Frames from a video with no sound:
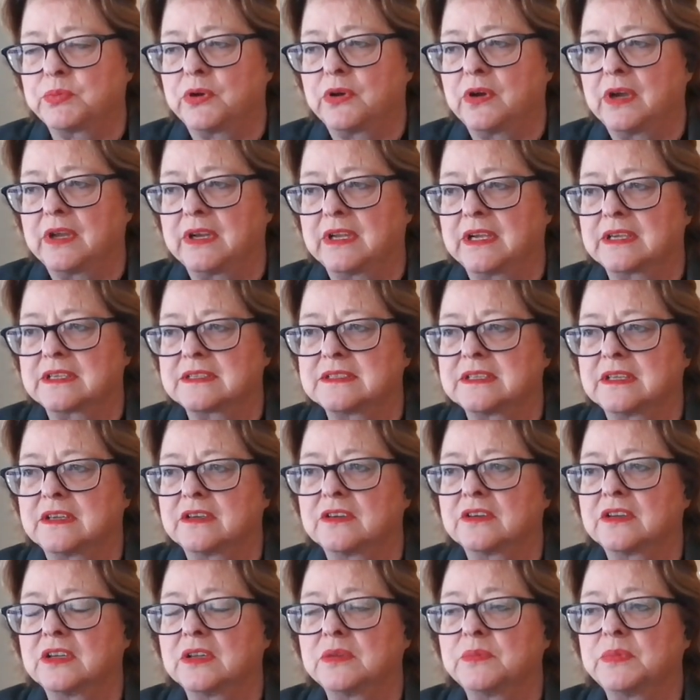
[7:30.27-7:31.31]
products that are
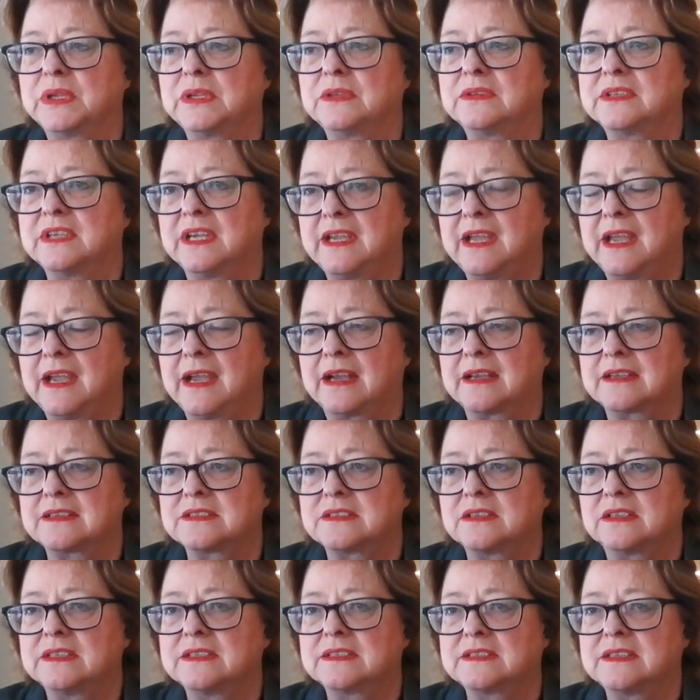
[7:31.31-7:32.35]
going to be taxed
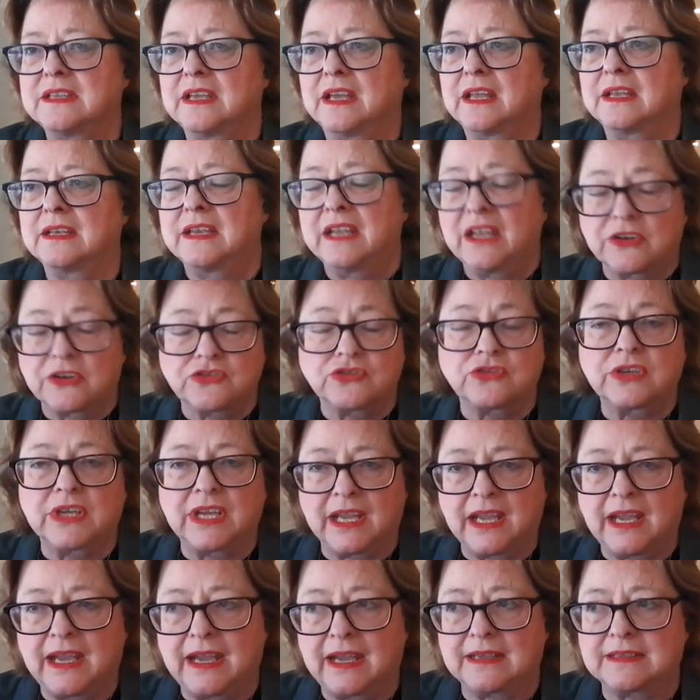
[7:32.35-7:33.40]
is that natural
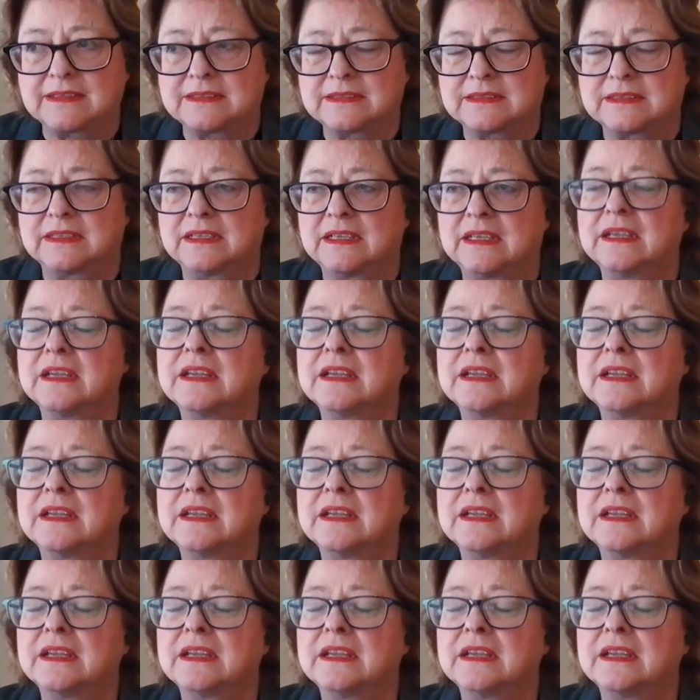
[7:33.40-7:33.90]
gas